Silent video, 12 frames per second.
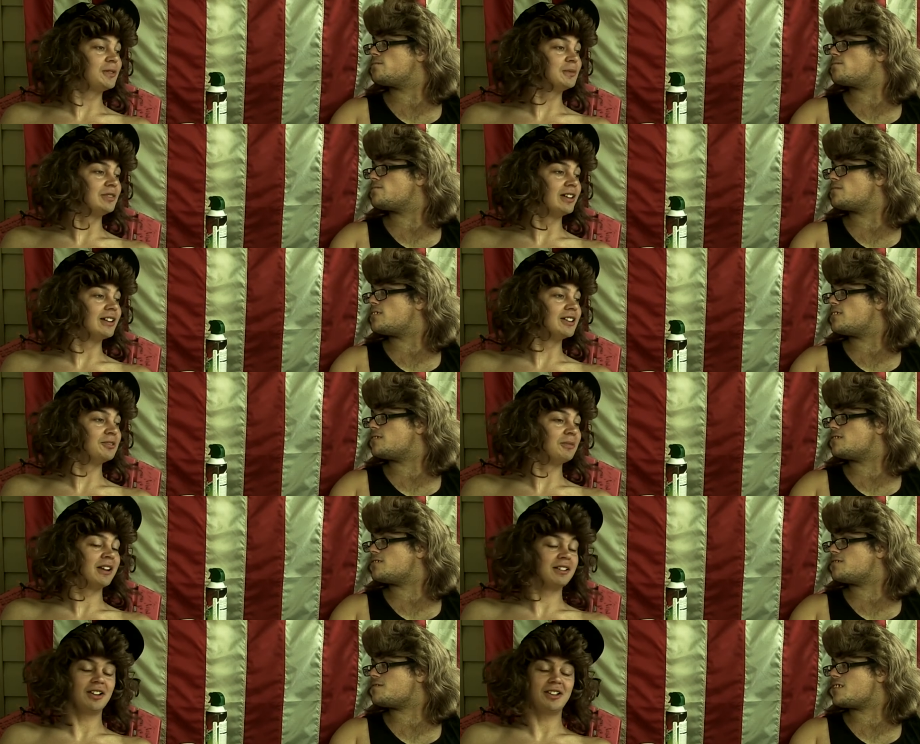Speaker 1: them things,
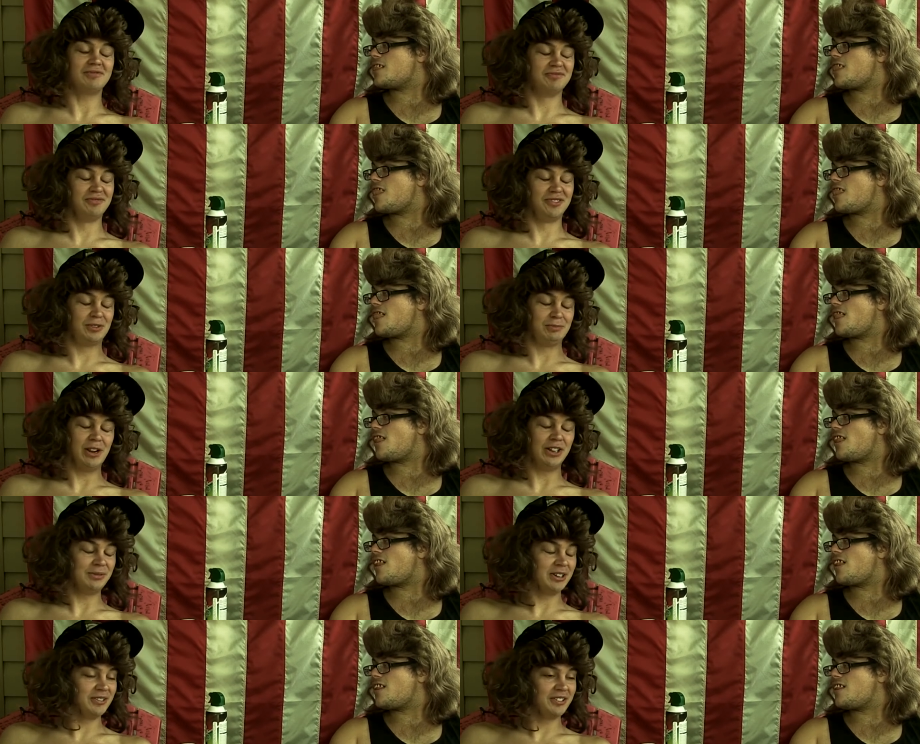man? I
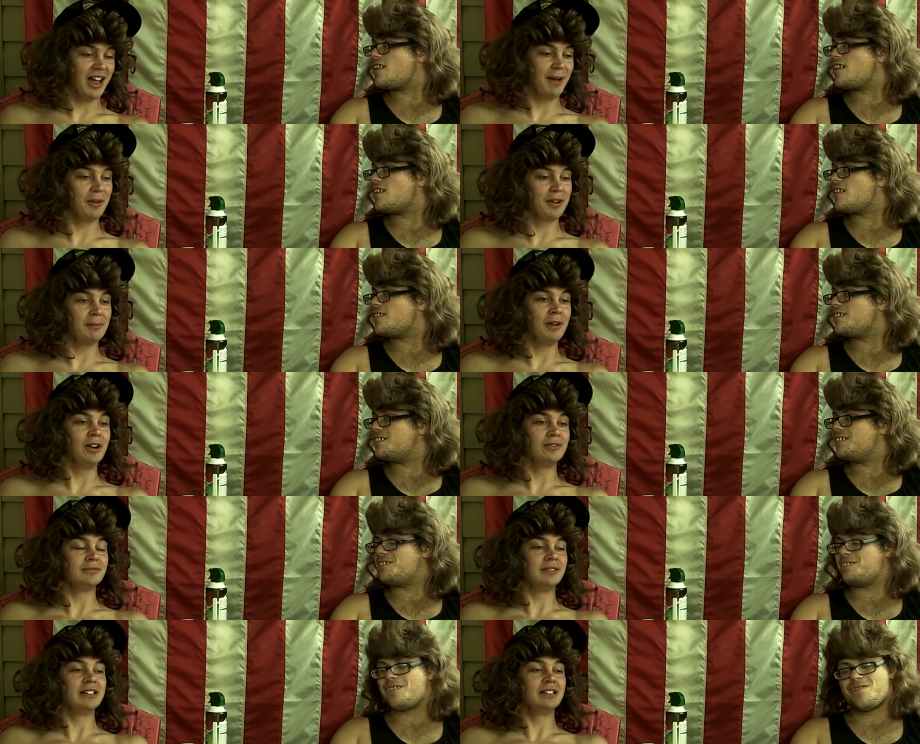smell them every time I come
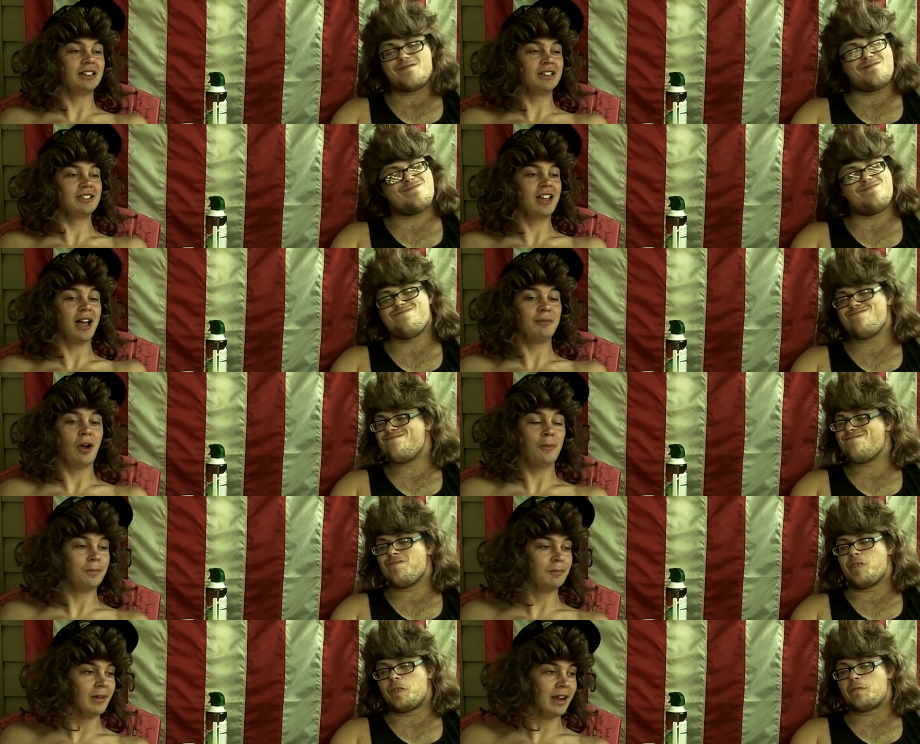over, man. Every time you
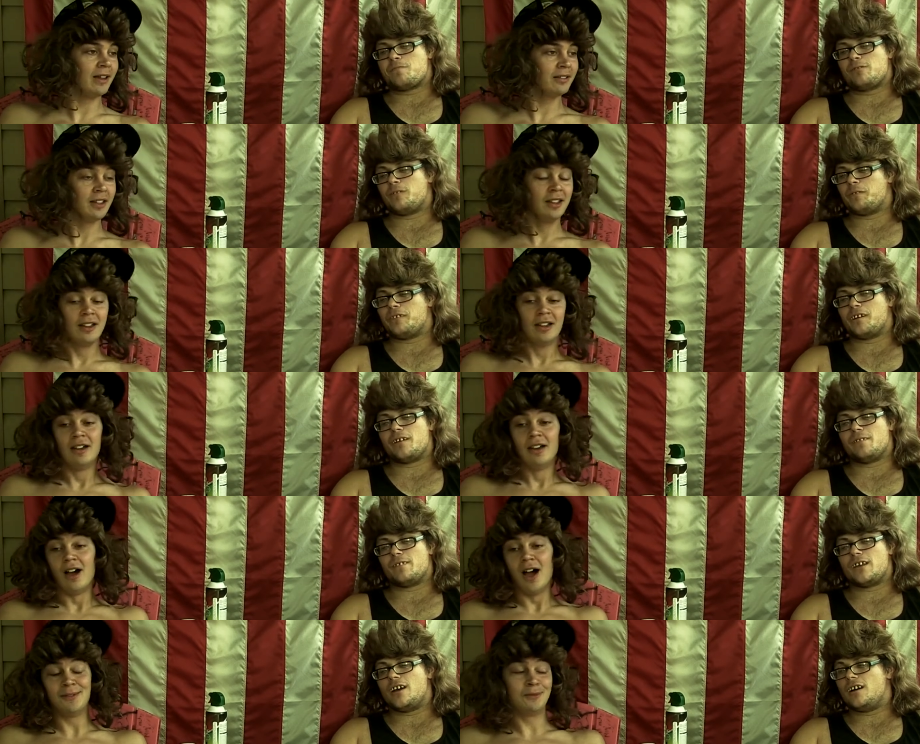open your mouth,
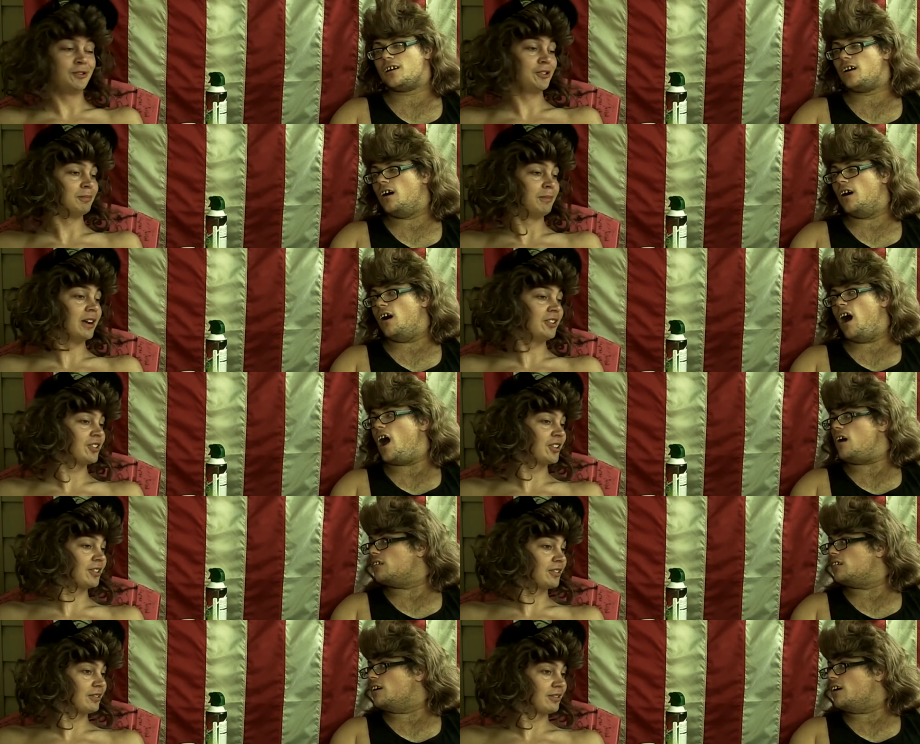almost embarrassed.
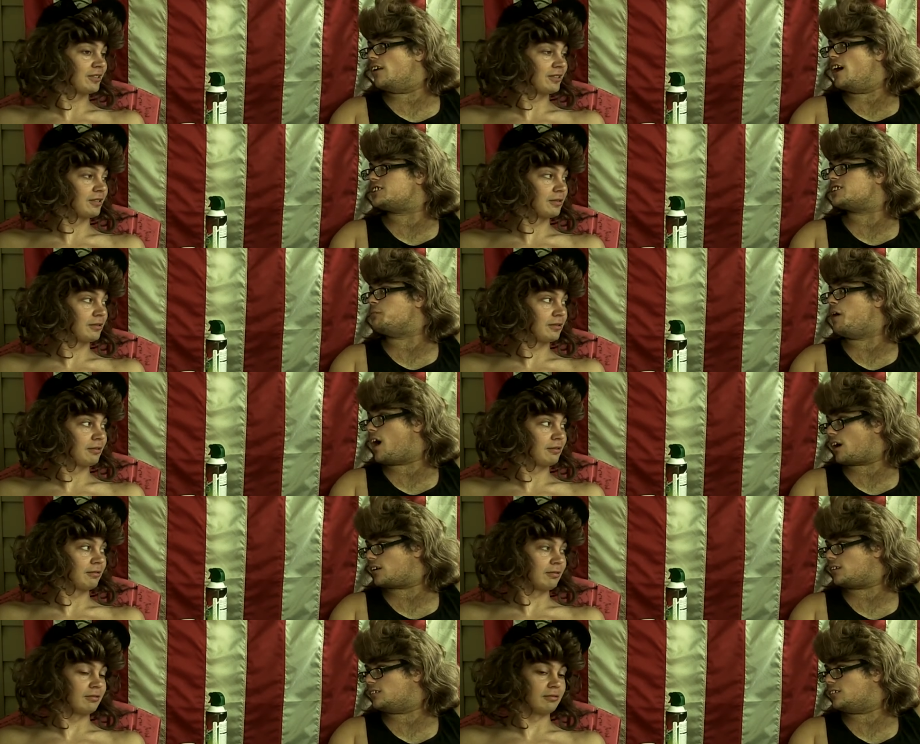
Speaker 2: Hey, this is
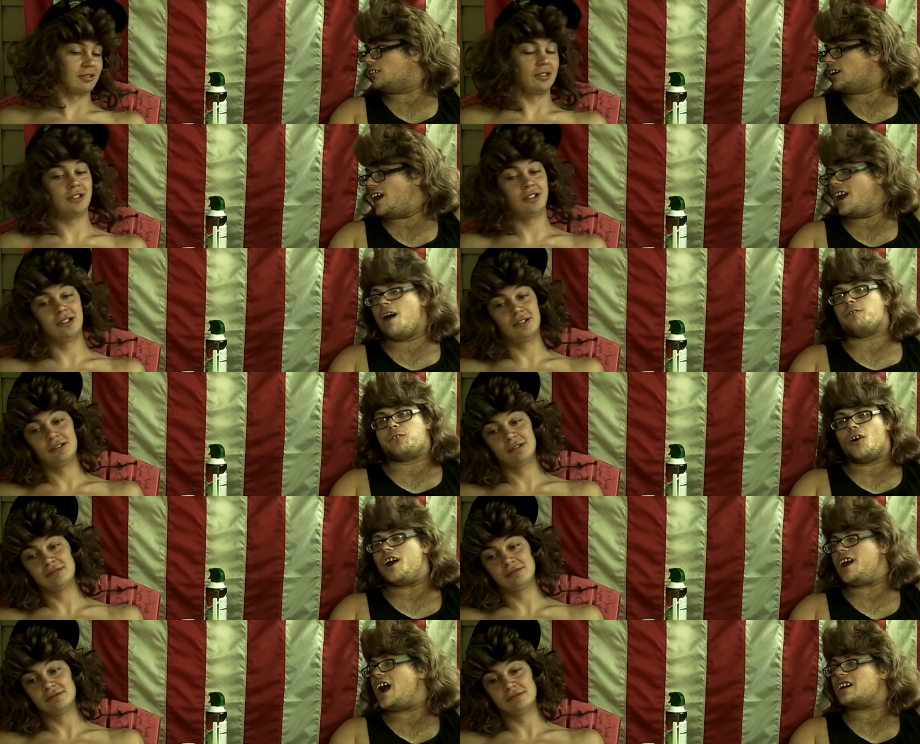America, and I'm
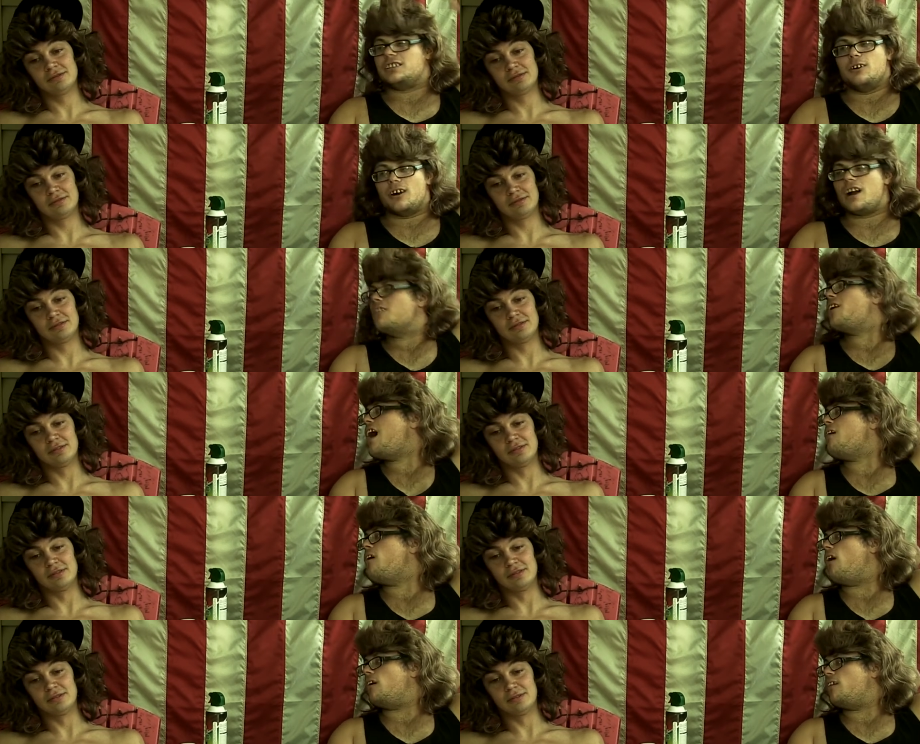free, and I can do whatever I
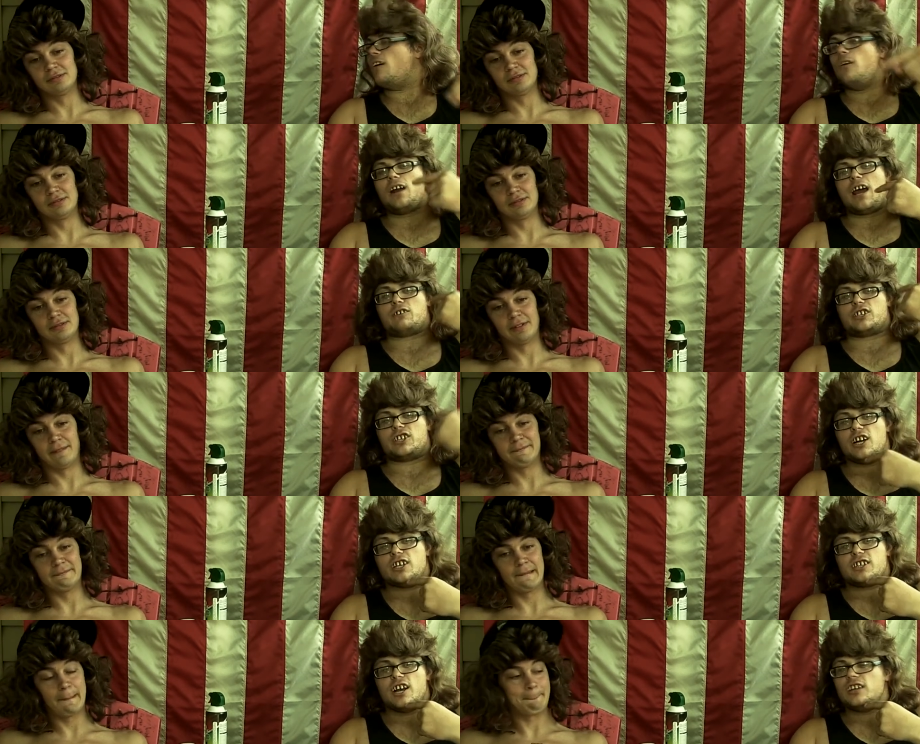want. If I want to have
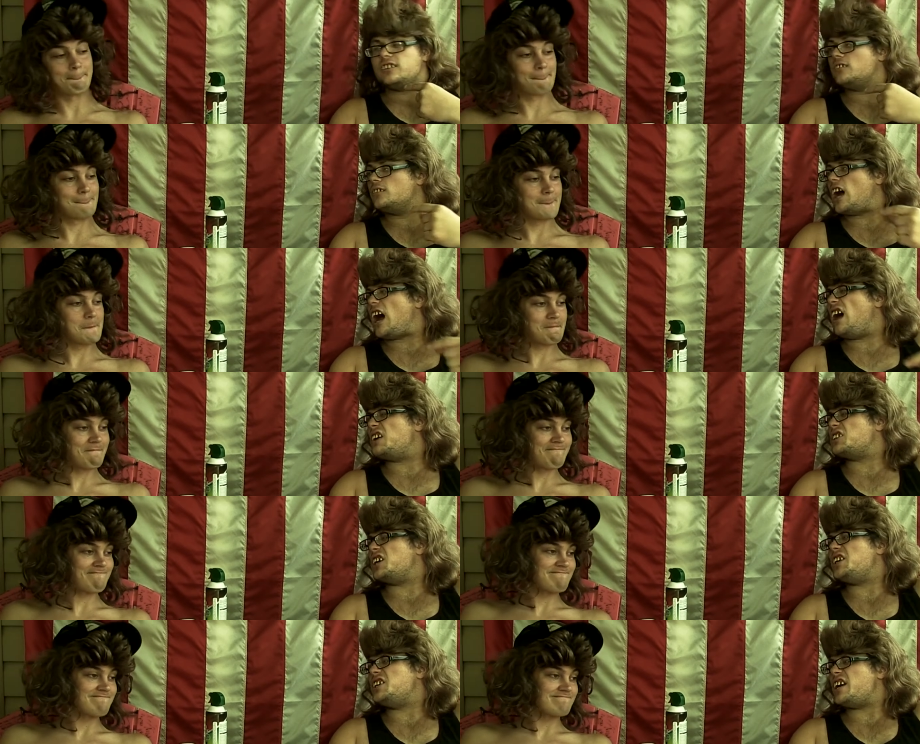shitty teeth, I'll have
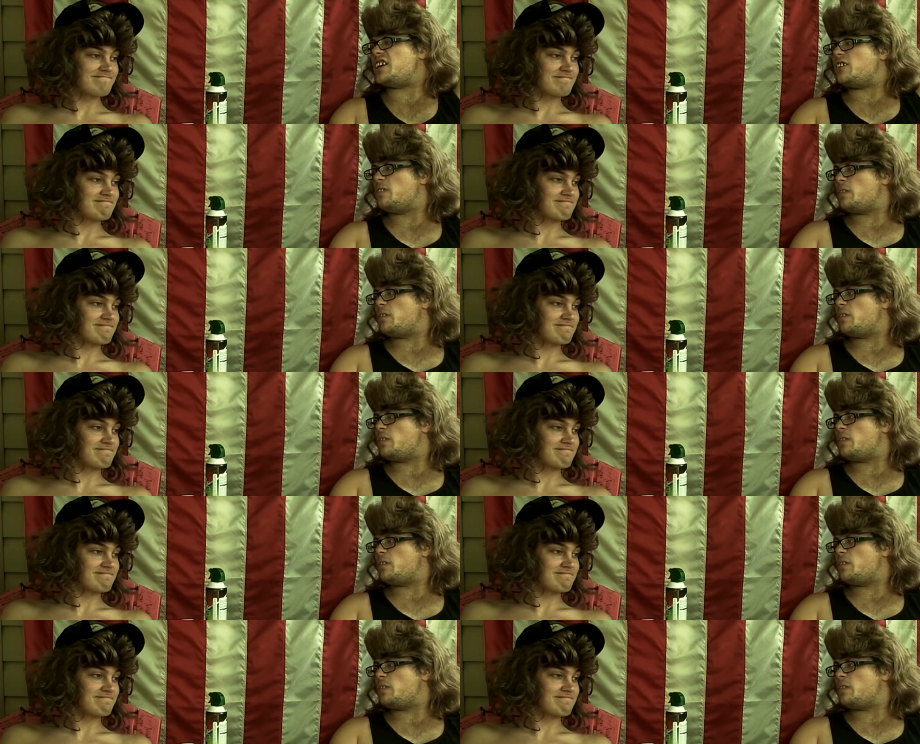shitty teeth